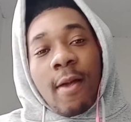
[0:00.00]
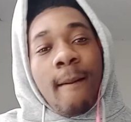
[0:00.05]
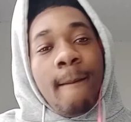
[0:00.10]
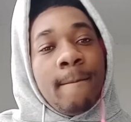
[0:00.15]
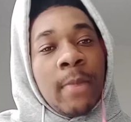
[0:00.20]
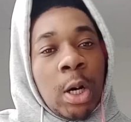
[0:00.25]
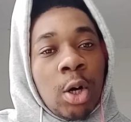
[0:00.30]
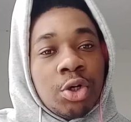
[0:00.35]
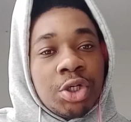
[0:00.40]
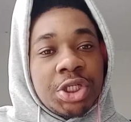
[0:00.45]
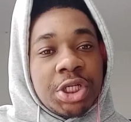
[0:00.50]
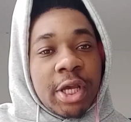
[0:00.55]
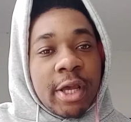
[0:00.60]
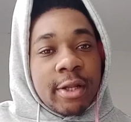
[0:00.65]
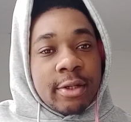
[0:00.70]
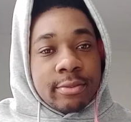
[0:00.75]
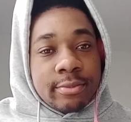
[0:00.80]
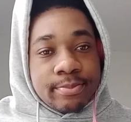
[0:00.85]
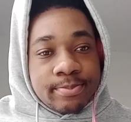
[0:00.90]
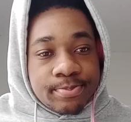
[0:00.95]

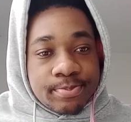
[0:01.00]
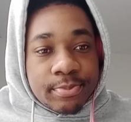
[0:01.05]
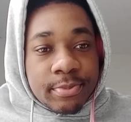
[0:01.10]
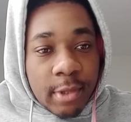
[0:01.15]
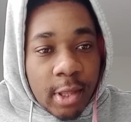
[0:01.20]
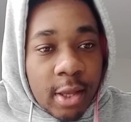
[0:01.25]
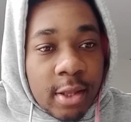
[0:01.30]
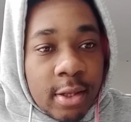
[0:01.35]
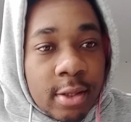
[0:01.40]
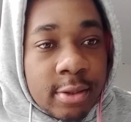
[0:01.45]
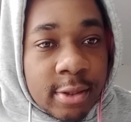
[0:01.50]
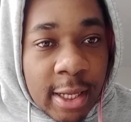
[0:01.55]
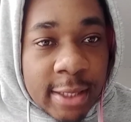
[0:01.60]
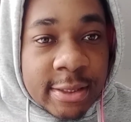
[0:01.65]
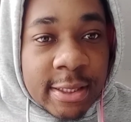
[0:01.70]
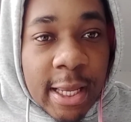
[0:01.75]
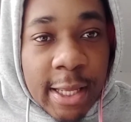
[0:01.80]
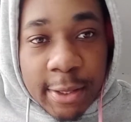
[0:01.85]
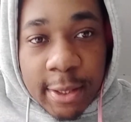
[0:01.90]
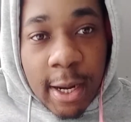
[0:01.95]
Bullshit. That's
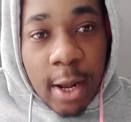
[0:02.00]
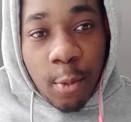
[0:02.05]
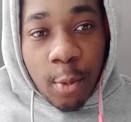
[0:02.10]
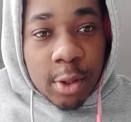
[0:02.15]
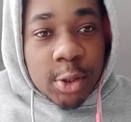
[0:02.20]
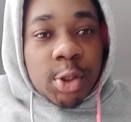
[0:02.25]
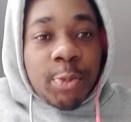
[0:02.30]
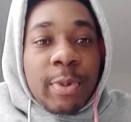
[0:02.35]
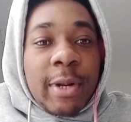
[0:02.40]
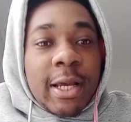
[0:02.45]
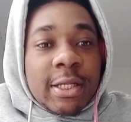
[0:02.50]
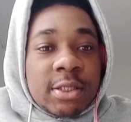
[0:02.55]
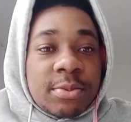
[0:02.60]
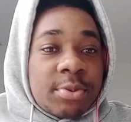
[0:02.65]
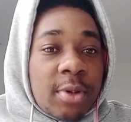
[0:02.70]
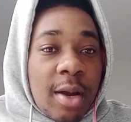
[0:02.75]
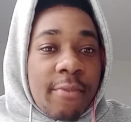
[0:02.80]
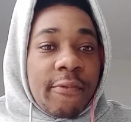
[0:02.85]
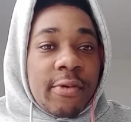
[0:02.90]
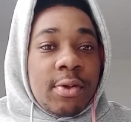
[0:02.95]
the end of that one. Drop a like,
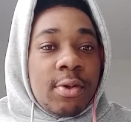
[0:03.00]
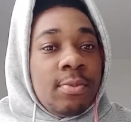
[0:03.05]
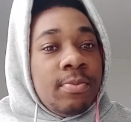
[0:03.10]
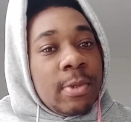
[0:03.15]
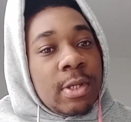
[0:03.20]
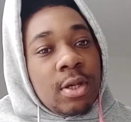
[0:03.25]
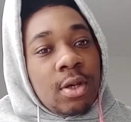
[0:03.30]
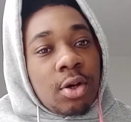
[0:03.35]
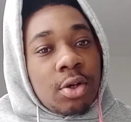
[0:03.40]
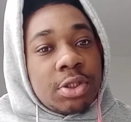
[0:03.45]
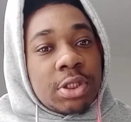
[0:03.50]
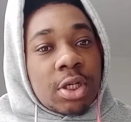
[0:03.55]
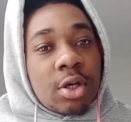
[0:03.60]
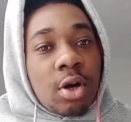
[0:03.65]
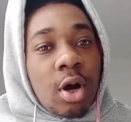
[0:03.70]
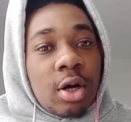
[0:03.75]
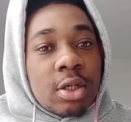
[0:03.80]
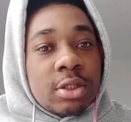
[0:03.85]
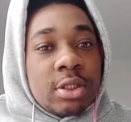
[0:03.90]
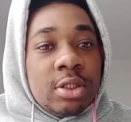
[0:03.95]
subscribe for new. Go check
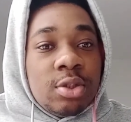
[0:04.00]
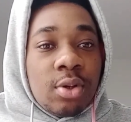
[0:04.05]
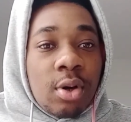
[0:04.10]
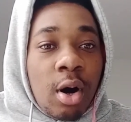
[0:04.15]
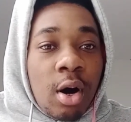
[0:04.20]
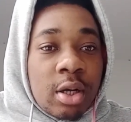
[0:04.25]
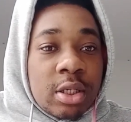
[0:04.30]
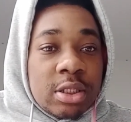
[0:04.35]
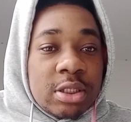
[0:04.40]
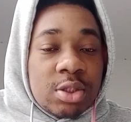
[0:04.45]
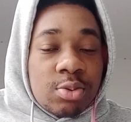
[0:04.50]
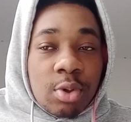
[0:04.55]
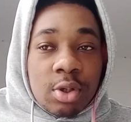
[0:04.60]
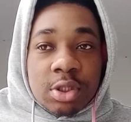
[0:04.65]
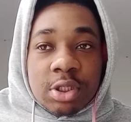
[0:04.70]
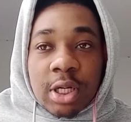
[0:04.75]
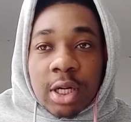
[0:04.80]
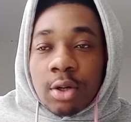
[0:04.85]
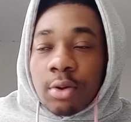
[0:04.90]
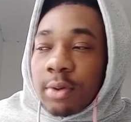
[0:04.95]
out the RDC World
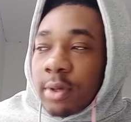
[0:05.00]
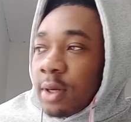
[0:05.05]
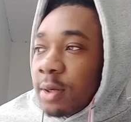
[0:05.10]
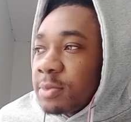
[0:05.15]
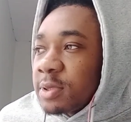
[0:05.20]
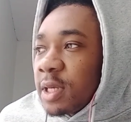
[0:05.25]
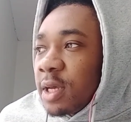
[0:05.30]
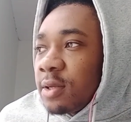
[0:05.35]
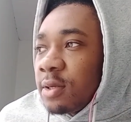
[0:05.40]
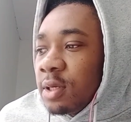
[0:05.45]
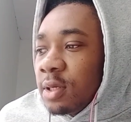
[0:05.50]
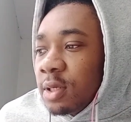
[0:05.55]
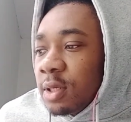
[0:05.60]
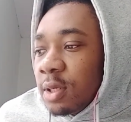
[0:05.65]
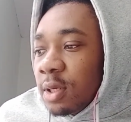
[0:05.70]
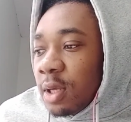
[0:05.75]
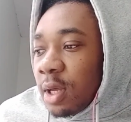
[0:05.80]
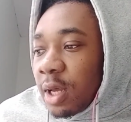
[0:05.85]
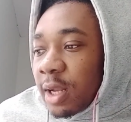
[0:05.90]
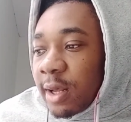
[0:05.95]
channel, you know what I'm saying?
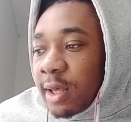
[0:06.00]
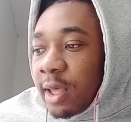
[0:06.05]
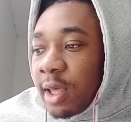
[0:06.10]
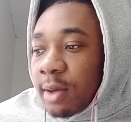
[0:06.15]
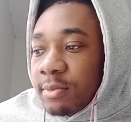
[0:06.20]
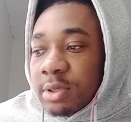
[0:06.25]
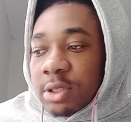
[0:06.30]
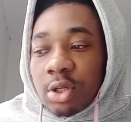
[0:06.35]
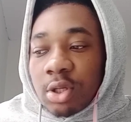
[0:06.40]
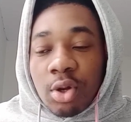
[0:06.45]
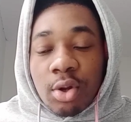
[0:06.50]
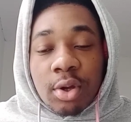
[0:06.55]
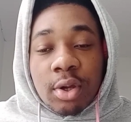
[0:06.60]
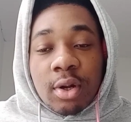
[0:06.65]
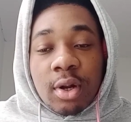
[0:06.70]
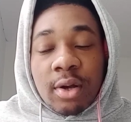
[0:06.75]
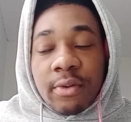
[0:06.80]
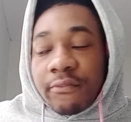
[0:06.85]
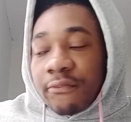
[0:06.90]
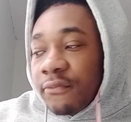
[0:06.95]
And yeah, I'm still
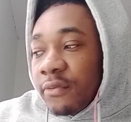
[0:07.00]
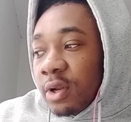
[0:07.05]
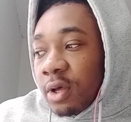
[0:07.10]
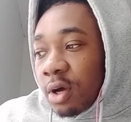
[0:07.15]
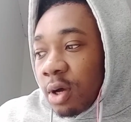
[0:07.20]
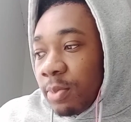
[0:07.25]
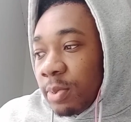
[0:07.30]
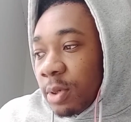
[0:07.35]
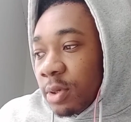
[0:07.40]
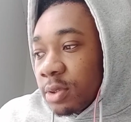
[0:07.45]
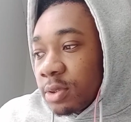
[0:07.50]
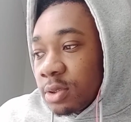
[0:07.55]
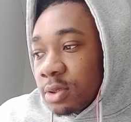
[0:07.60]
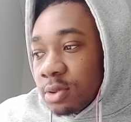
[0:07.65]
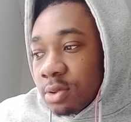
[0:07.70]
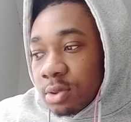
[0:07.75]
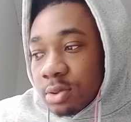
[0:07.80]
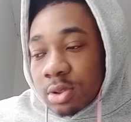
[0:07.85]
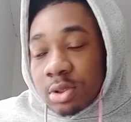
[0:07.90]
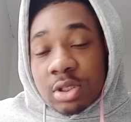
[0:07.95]
looking up for the uploads.
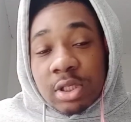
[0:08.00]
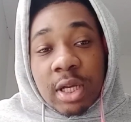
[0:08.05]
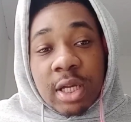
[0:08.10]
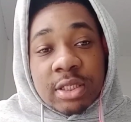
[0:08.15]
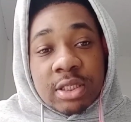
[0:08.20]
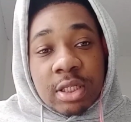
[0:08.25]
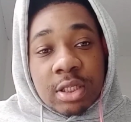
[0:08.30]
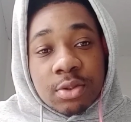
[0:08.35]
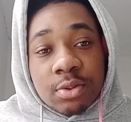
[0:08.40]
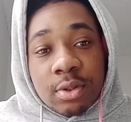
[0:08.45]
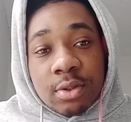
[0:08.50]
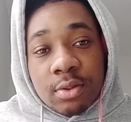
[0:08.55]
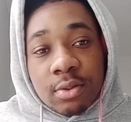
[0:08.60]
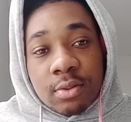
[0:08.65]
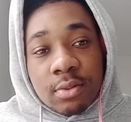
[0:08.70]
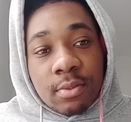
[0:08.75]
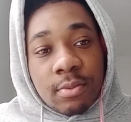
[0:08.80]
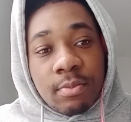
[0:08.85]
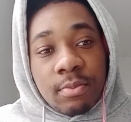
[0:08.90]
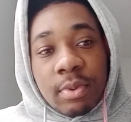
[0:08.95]
See you guys in the next one.
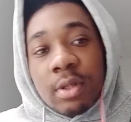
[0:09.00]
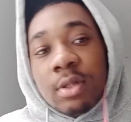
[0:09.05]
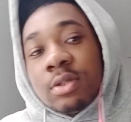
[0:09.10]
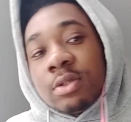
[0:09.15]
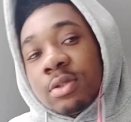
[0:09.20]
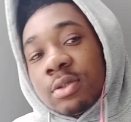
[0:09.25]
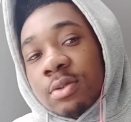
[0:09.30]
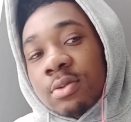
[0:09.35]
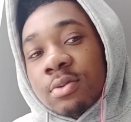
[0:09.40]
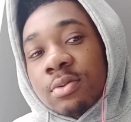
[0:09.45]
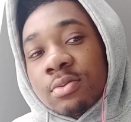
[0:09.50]
Peace.